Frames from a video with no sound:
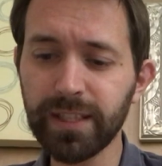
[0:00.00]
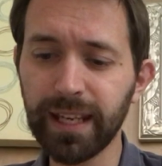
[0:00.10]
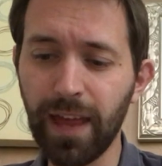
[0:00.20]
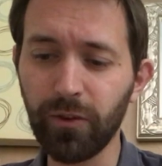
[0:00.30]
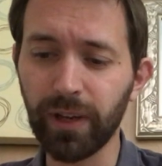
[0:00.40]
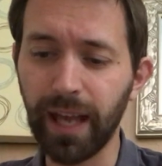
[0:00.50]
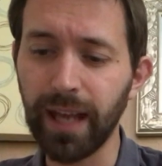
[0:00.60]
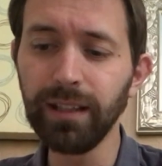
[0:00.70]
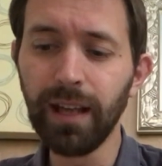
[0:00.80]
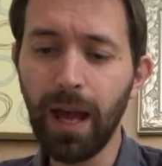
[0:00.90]
together
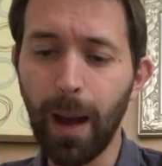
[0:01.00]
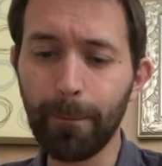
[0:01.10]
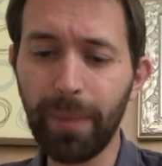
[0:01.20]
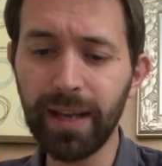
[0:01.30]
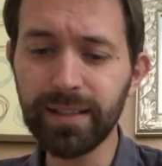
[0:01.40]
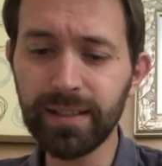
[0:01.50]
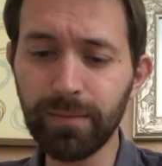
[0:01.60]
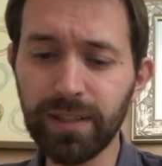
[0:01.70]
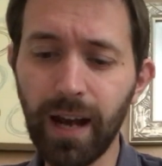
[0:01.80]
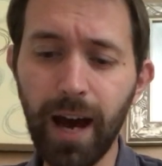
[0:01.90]
again and paint
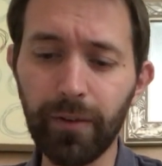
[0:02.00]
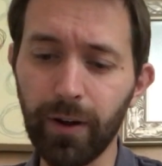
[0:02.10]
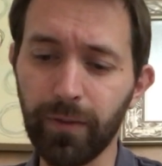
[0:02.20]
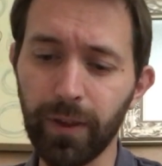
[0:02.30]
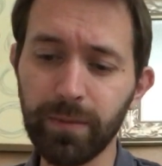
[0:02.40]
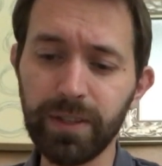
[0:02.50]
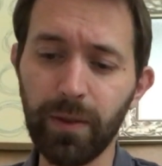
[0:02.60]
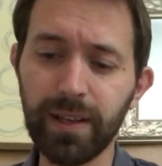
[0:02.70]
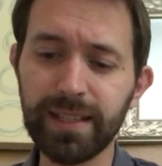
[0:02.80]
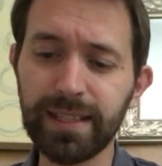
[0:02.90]
some tar over them so
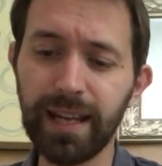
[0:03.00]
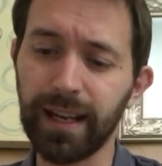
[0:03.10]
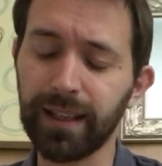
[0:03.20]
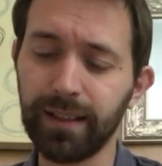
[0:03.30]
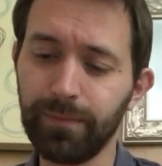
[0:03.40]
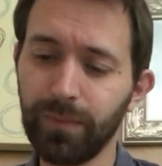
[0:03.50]
they stick."